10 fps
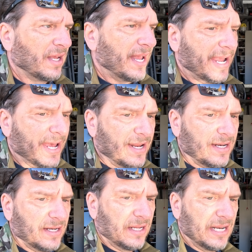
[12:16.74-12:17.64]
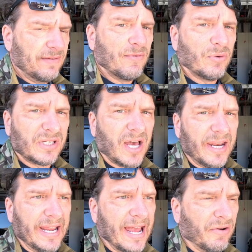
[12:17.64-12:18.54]
And it even was
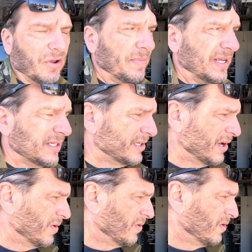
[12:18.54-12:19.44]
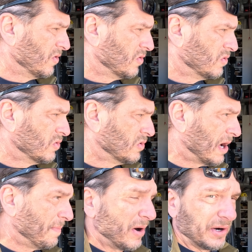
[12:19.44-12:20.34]
cutting out on me. So
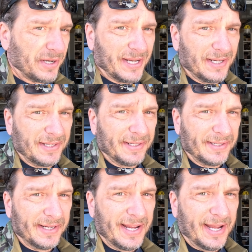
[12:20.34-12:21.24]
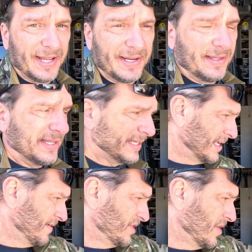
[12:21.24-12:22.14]
I parked it. And this
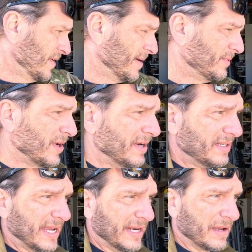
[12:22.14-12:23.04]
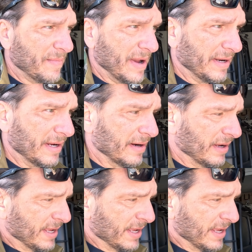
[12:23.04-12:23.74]
stuff showed up, so I decided to come out here.